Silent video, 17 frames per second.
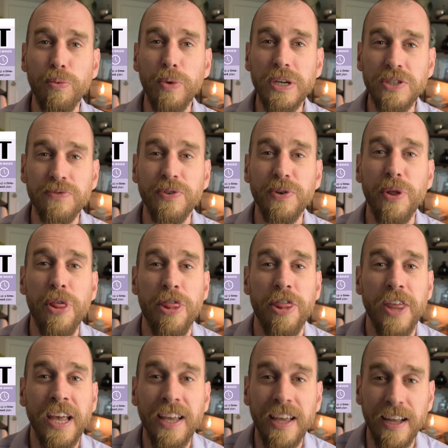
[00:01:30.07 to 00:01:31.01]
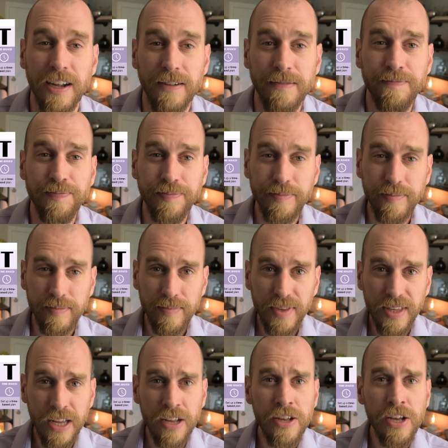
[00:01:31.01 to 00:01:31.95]
wishful thinking.
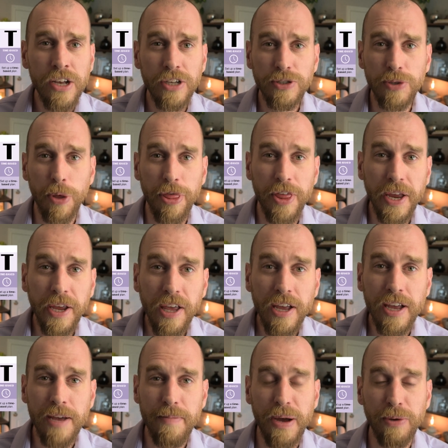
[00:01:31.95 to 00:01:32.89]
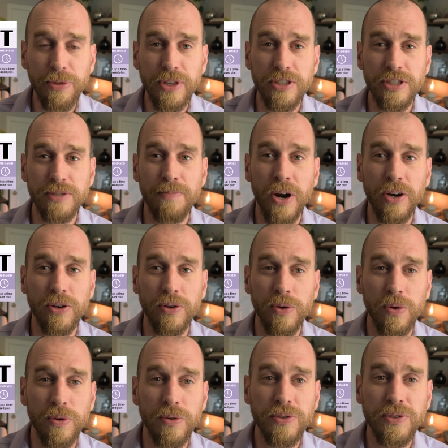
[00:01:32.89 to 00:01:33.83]
So thinking about the SMART
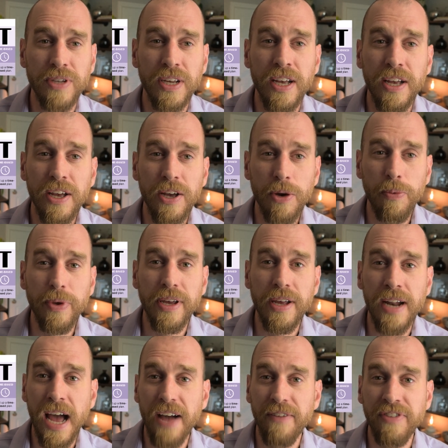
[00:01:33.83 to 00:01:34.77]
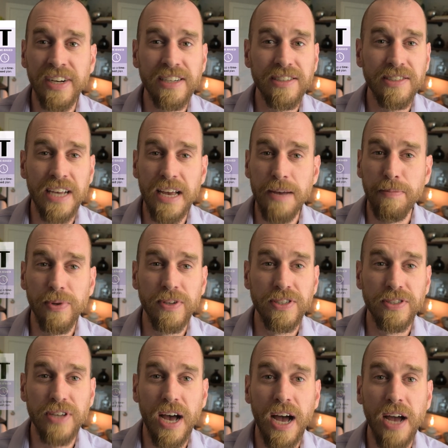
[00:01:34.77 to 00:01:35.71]
goals, we can have an example
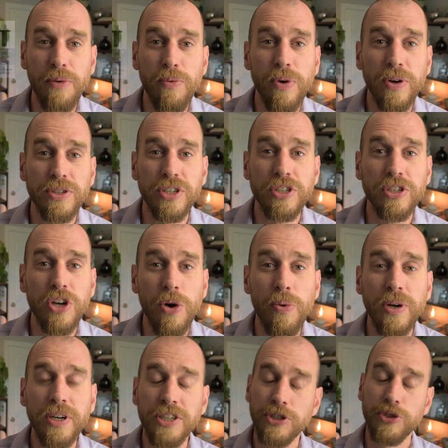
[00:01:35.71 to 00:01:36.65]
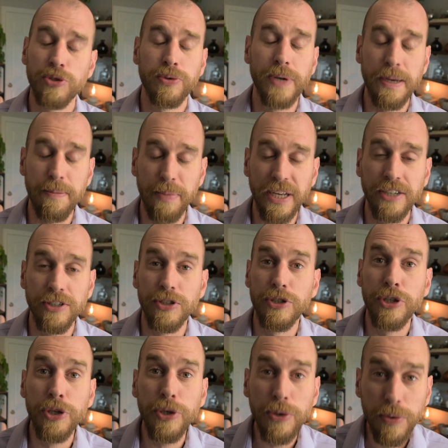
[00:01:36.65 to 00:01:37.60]
is I want to go on a trip
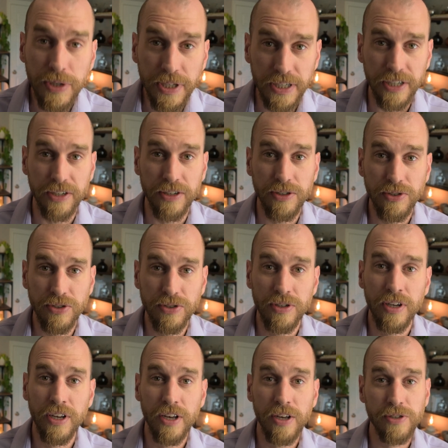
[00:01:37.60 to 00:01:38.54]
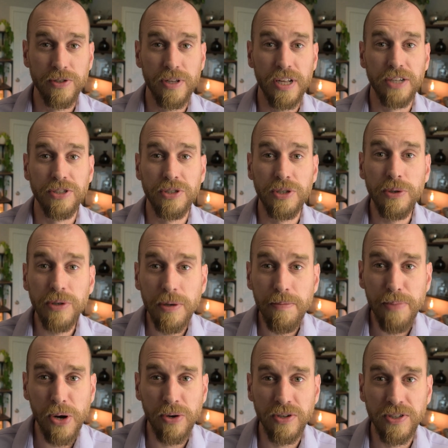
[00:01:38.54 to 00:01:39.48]
in 2 years. So that's two
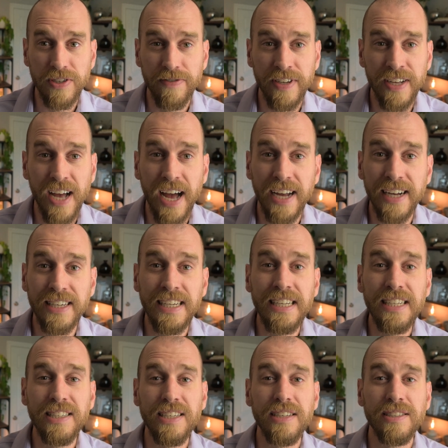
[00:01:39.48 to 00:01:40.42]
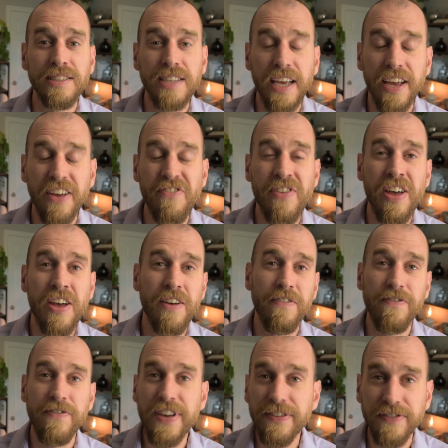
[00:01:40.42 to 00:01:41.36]
components of it. I need to save
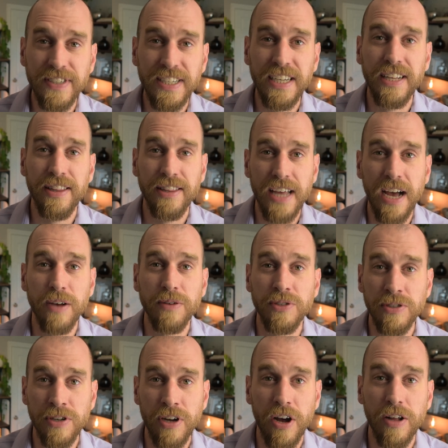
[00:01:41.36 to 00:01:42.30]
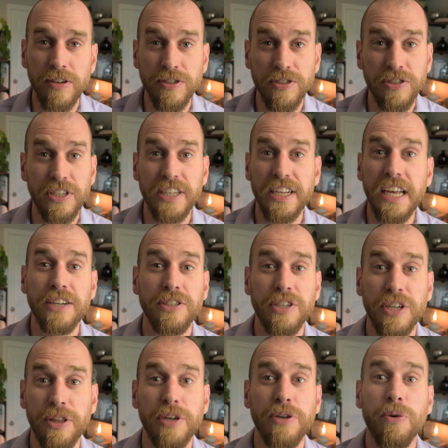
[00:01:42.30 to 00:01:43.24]
$15,000 to
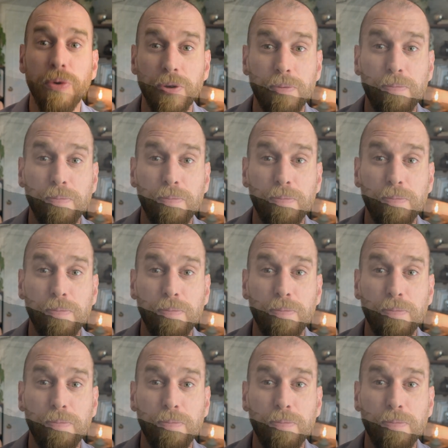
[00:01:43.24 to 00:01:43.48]
get to the North